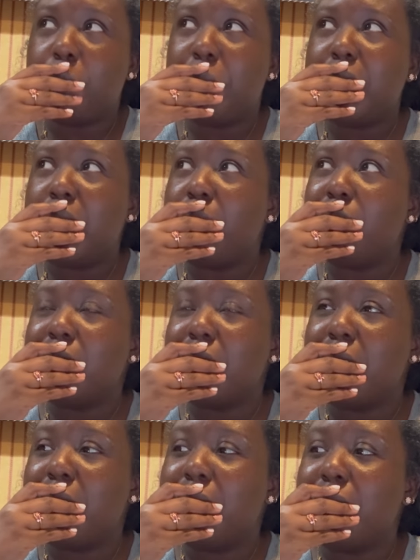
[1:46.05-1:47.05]
But then I was
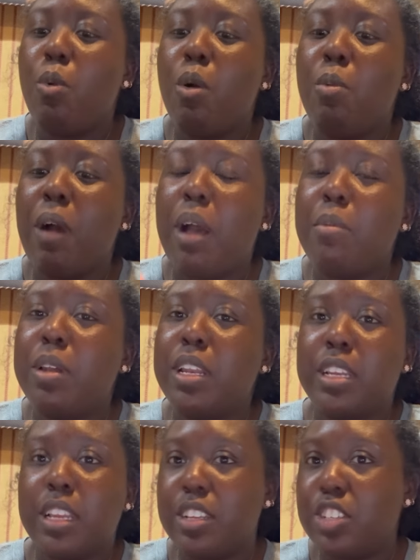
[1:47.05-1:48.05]
like, well, why wouldn't
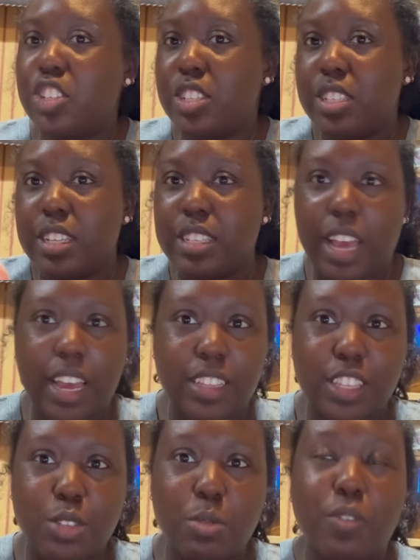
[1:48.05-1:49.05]
it just attack
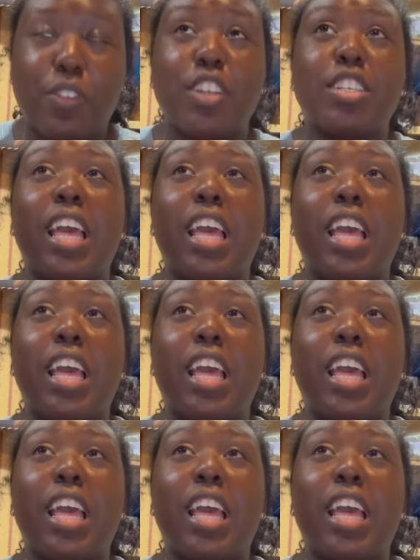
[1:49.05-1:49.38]
this one first?